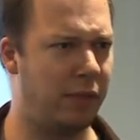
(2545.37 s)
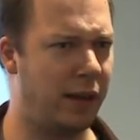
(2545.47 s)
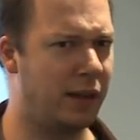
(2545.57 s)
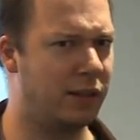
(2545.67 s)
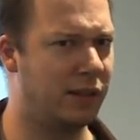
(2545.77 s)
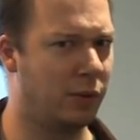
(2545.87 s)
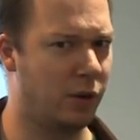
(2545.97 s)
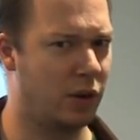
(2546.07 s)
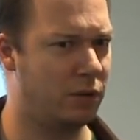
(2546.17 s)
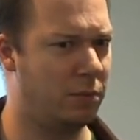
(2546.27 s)
think it still
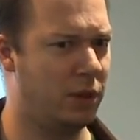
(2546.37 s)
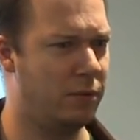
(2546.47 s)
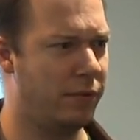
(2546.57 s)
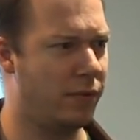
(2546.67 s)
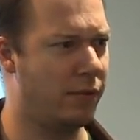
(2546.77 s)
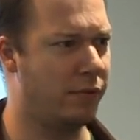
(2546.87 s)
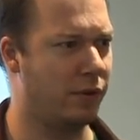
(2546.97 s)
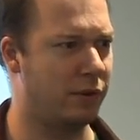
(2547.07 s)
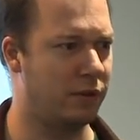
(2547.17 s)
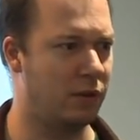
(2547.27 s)
works at PHP
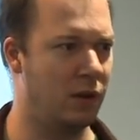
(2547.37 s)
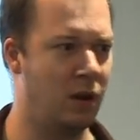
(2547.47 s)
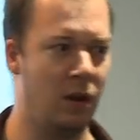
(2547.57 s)
5.4 as well.